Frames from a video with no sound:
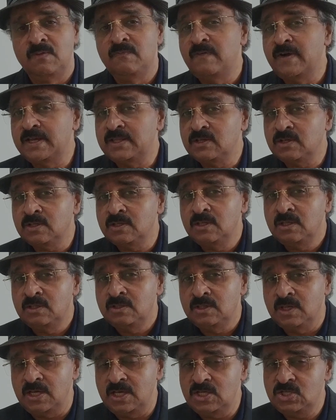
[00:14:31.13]
Whether
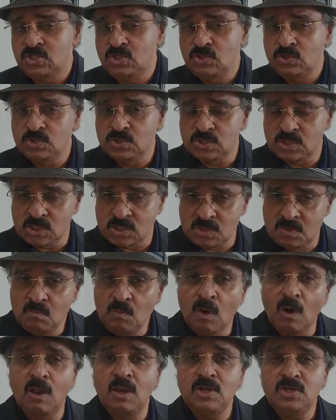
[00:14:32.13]
the issue is a
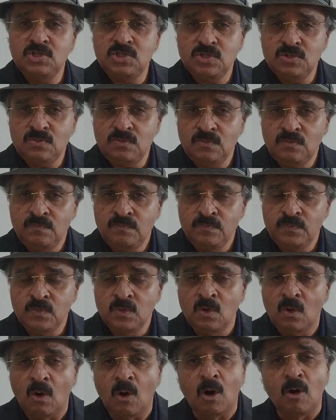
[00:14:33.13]
small issue
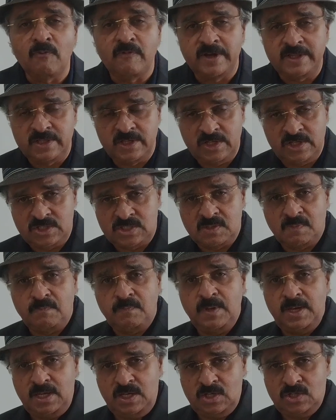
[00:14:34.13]
or whether it's a
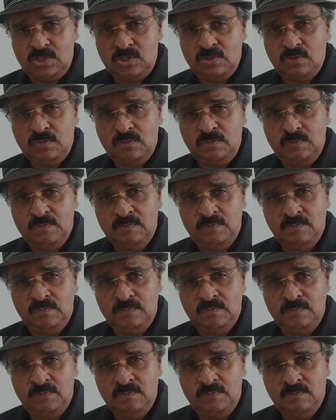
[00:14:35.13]
big issue.